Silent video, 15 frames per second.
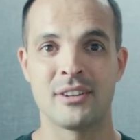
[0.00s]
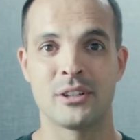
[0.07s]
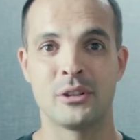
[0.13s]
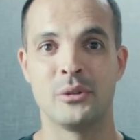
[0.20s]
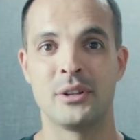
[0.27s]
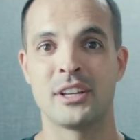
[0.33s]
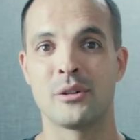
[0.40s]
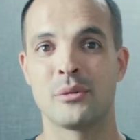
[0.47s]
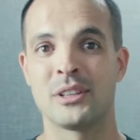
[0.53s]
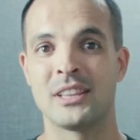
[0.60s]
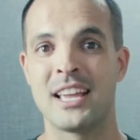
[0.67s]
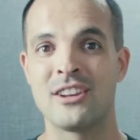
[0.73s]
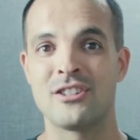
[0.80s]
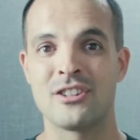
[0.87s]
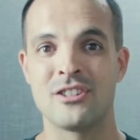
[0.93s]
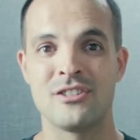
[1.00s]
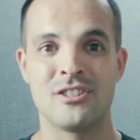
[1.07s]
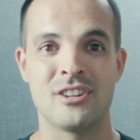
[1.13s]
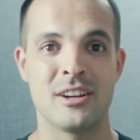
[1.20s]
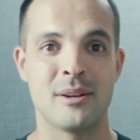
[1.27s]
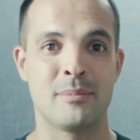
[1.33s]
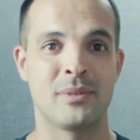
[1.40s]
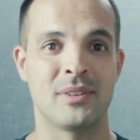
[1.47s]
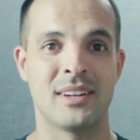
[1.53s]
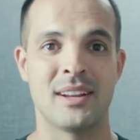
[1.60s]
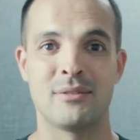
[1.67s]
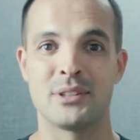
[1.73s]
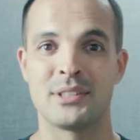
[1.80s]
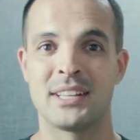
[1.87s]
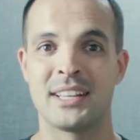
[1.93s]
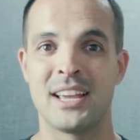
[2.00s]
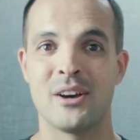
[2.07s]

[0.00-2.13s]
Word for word: including her relationships and everything